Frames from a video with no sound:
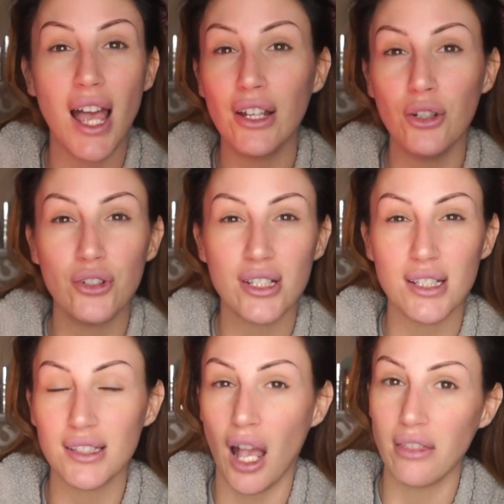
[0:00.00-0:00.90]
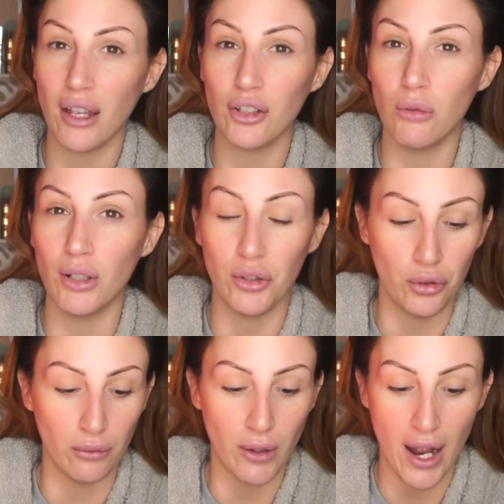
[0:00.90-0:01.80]
Say you just decide that you want to
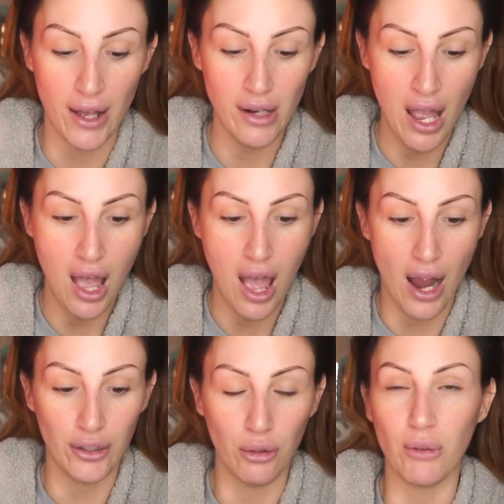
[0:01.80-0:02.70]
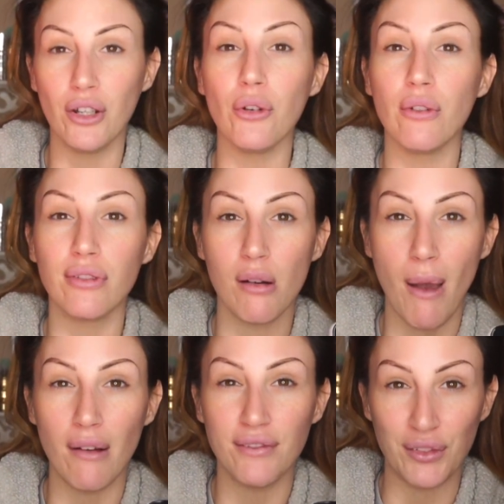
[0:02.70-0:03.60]
do red and you want to do it for
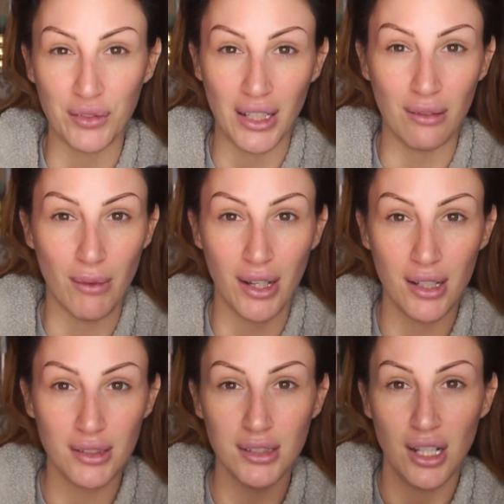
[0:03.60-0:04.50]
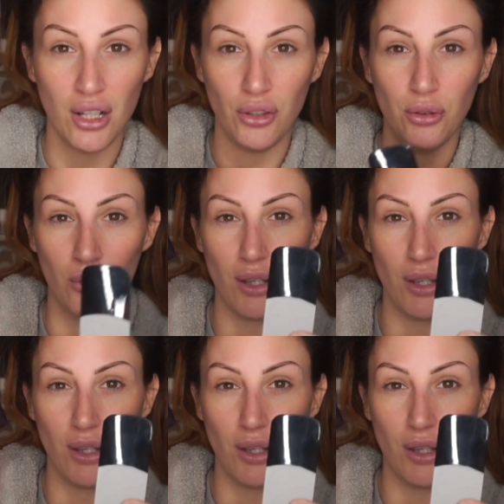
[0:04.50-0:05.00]
about 15 minutes, you